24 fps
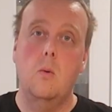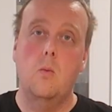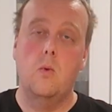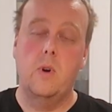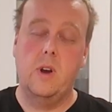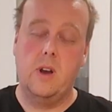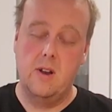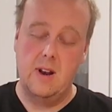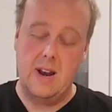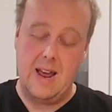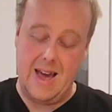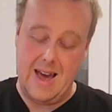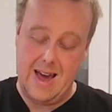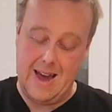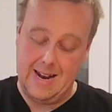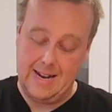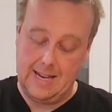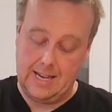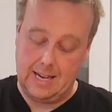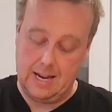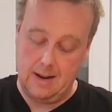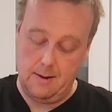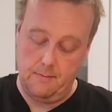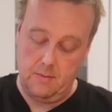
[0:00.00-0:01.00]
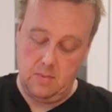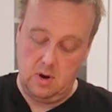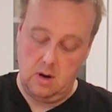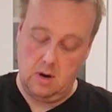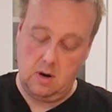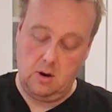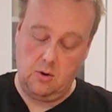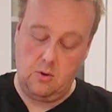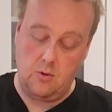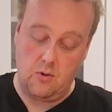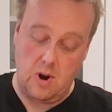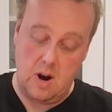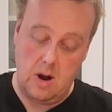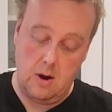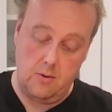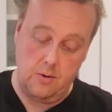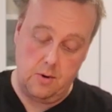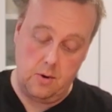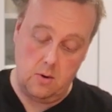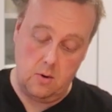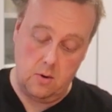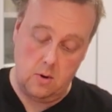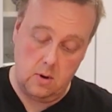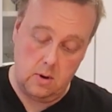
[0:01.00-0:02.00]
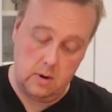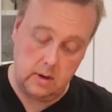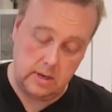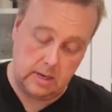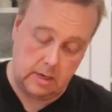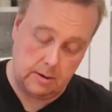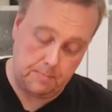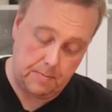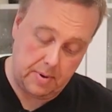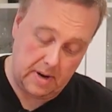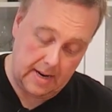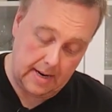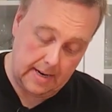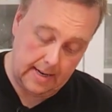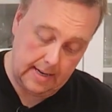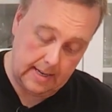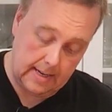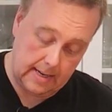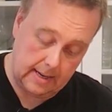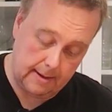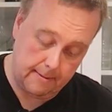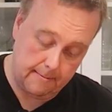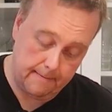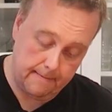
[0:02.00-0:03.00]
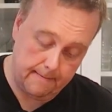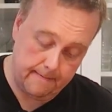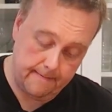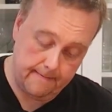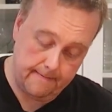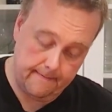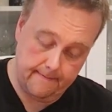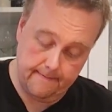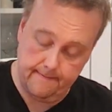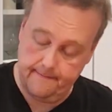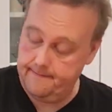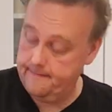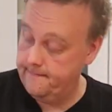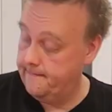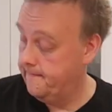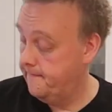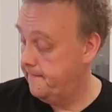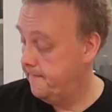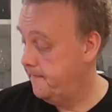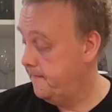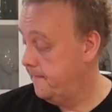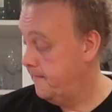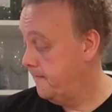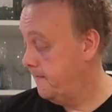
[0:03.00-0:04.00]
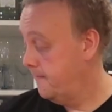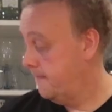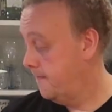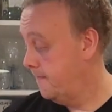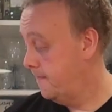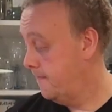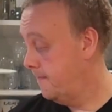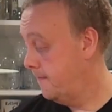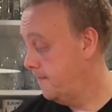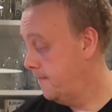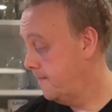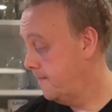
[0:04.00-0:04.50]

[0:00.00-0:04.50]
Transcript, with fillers: We're gonna add some ground allspice, a